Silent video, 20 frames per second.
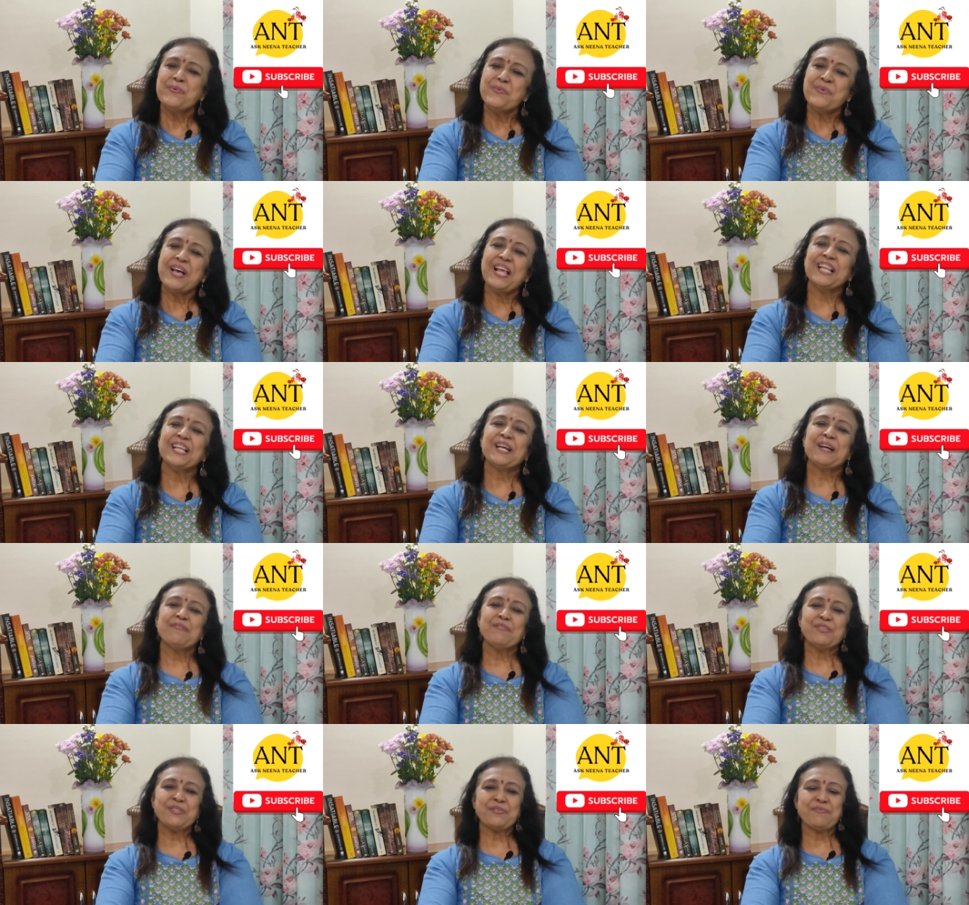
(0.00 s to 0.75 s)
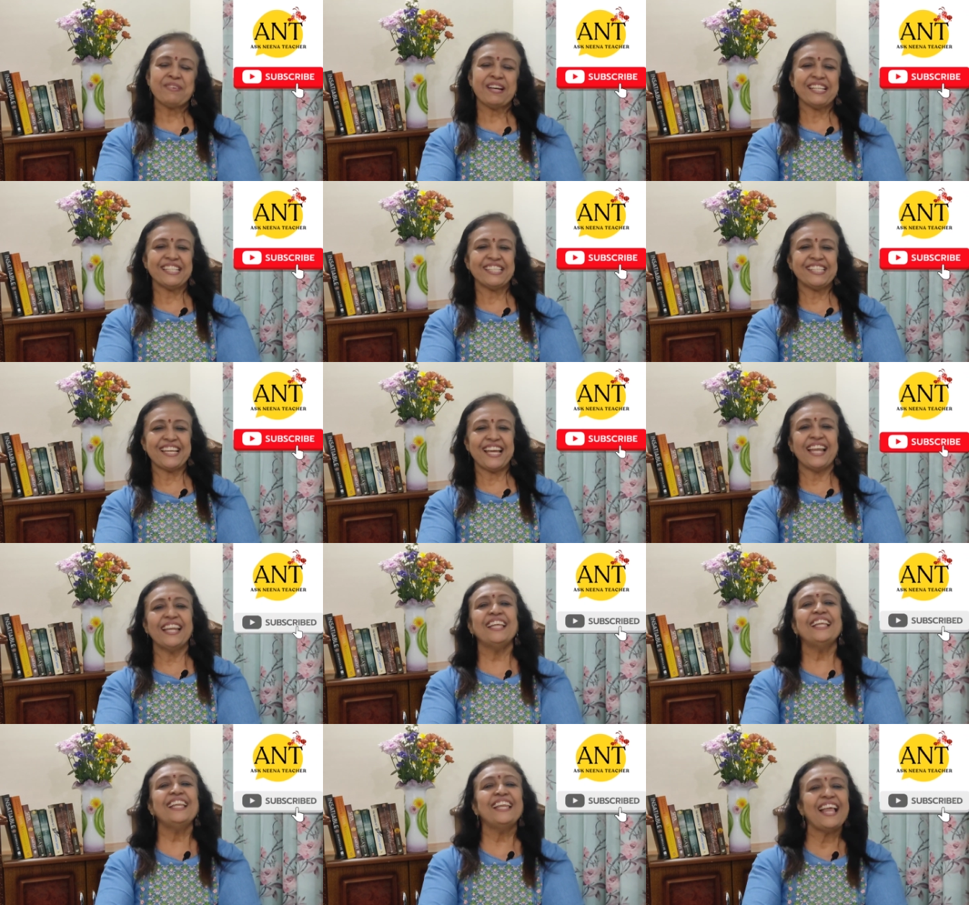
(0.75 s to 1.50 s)
Welcome to my
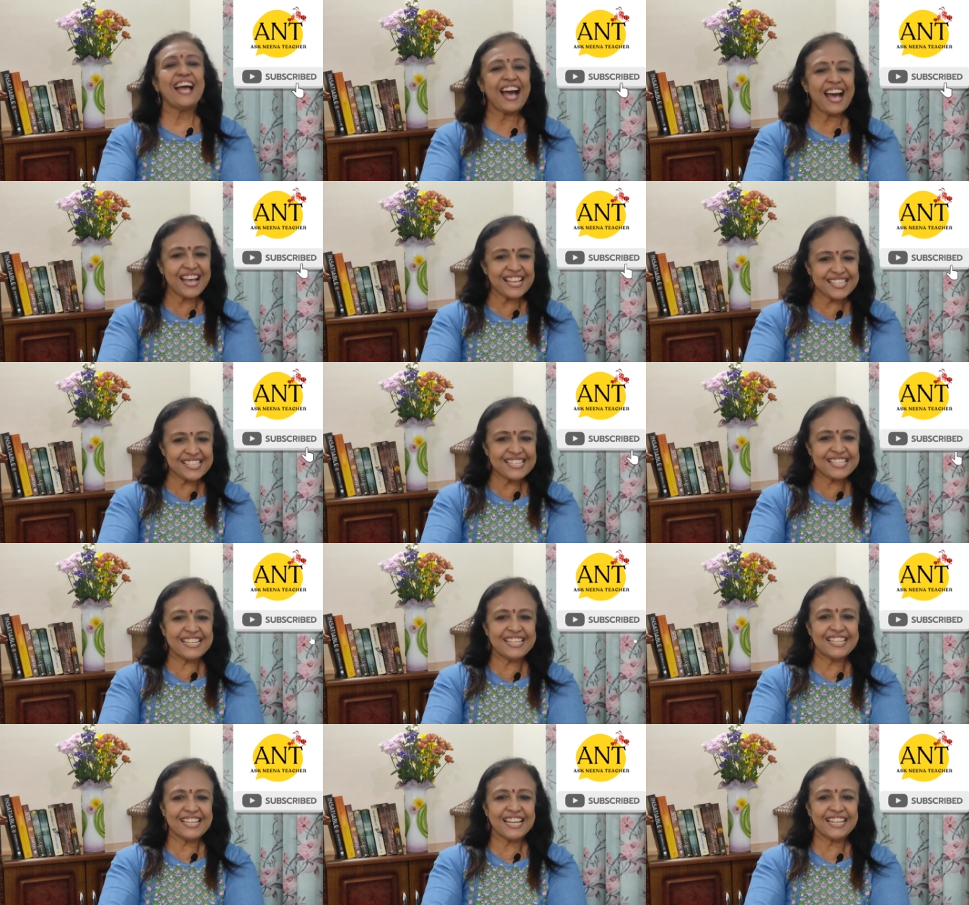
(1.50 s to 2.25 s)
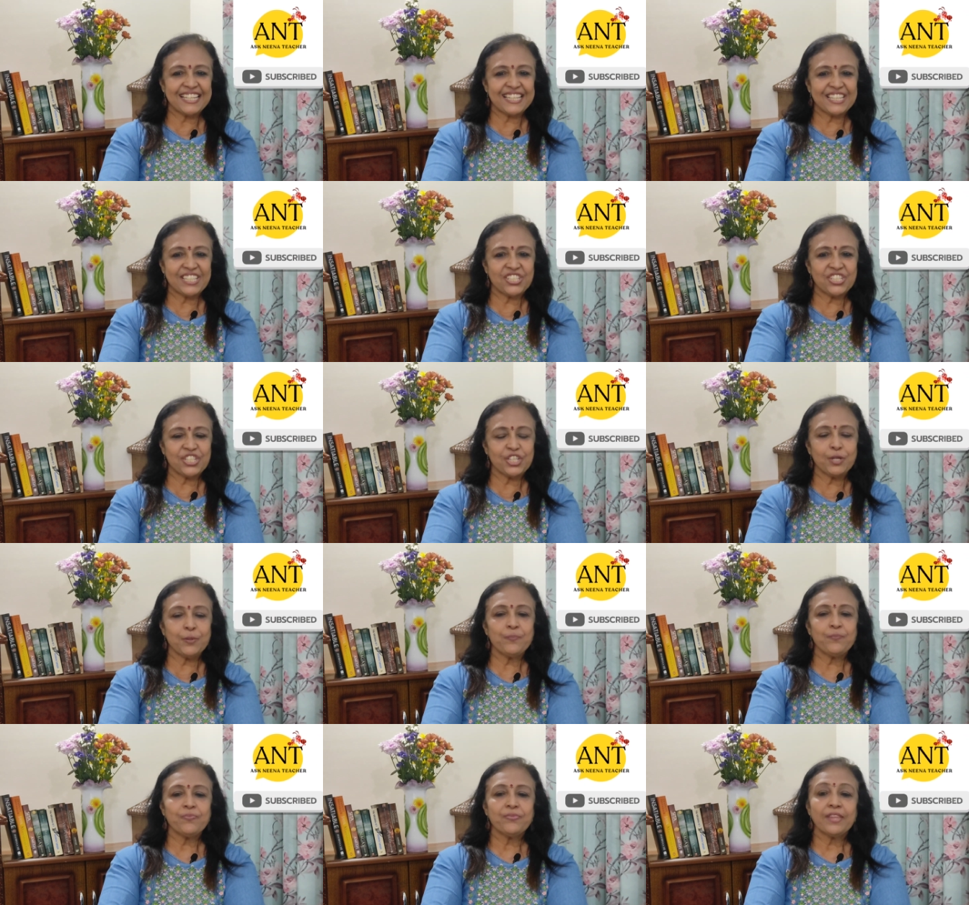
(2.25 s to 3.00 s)
channel Ask Neena
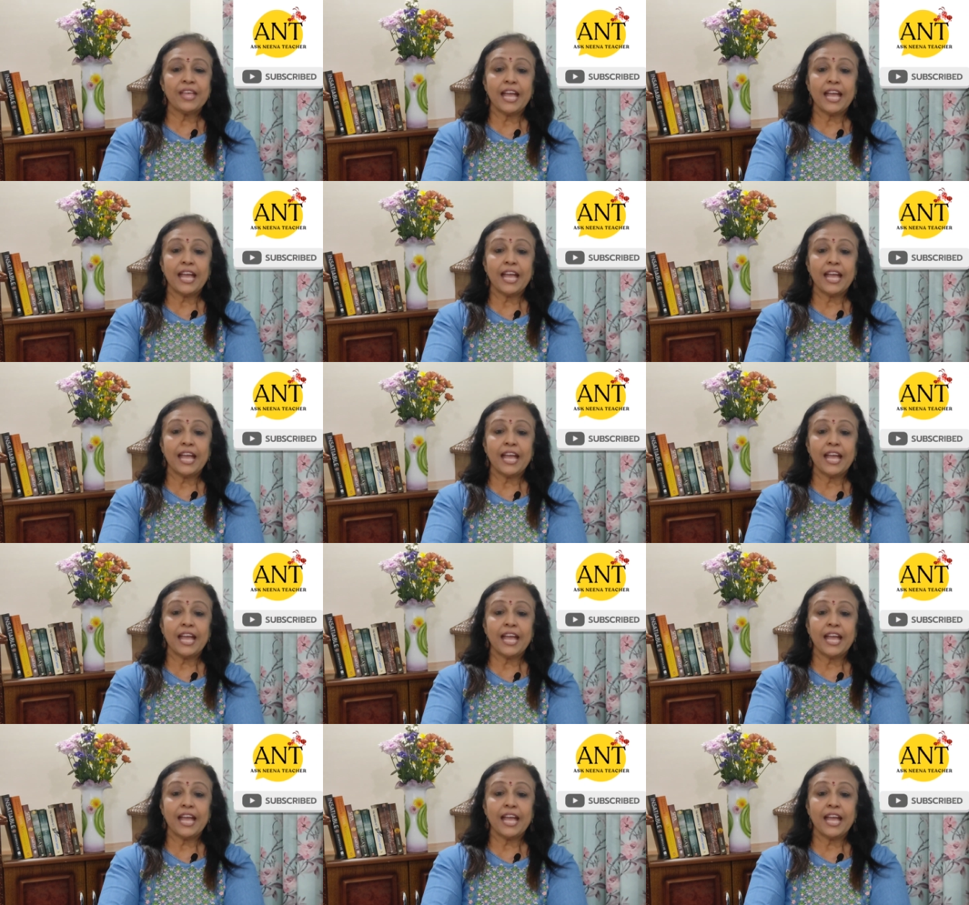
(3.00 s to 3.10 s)
Teacher,